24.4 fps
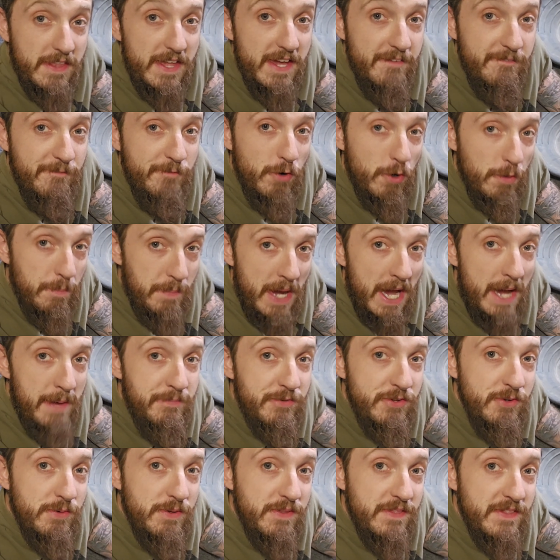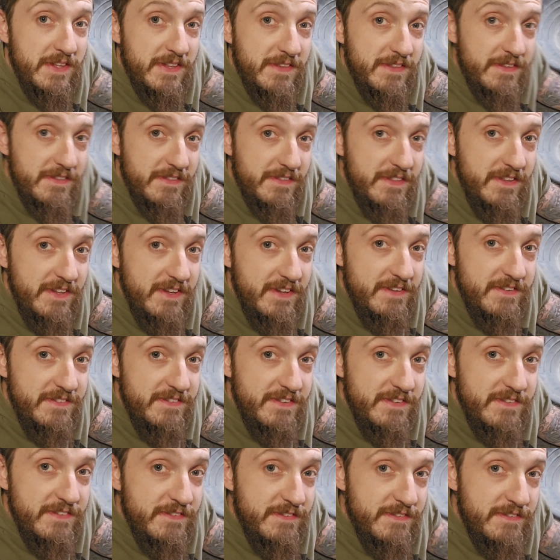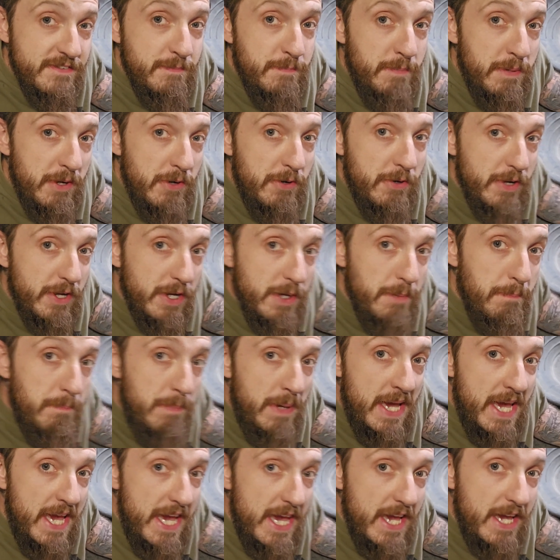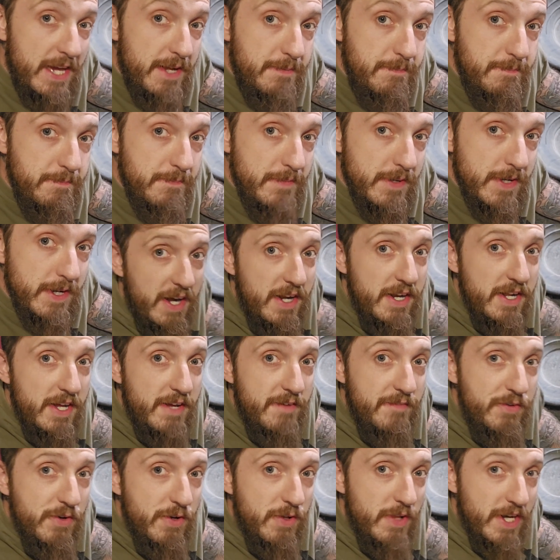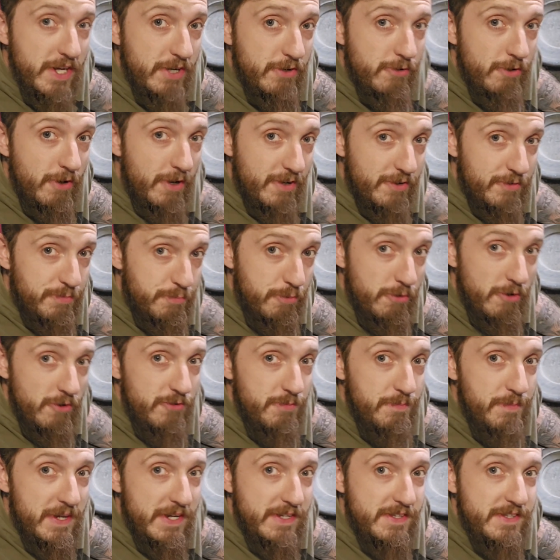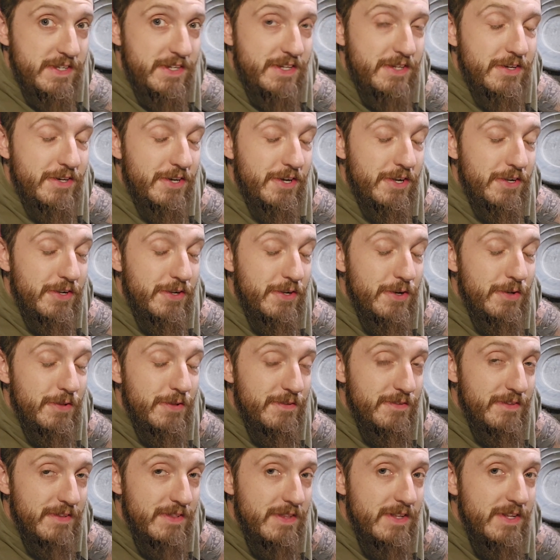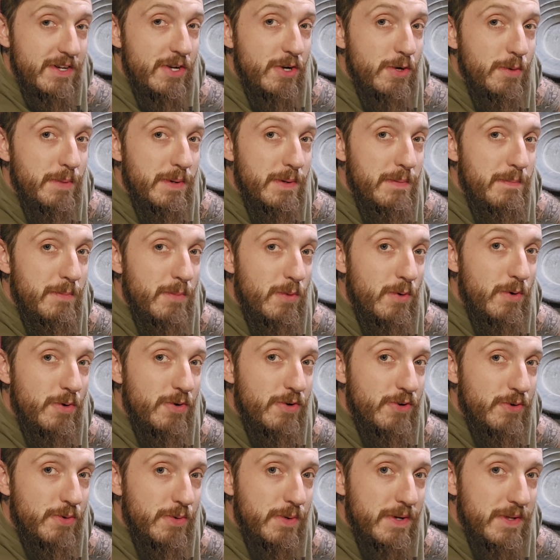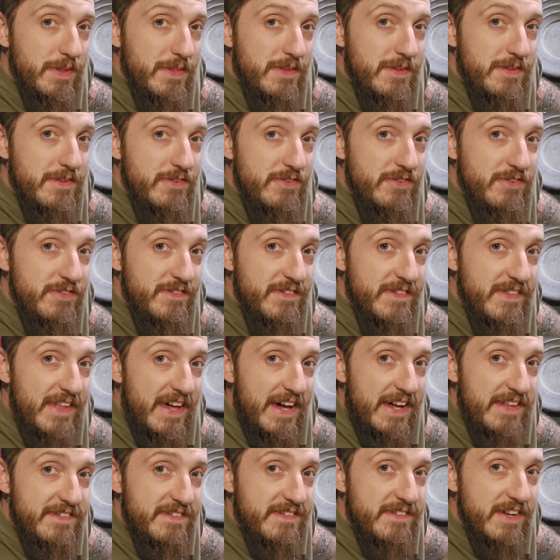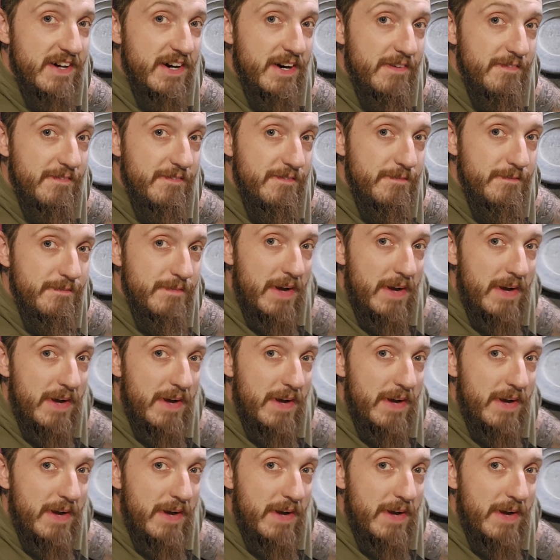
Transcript: And therefore, perhaps you would think that this is a superior pan. But if you're like Crux Prospecting, you're going to know there's a little bit more to it than just that stuff.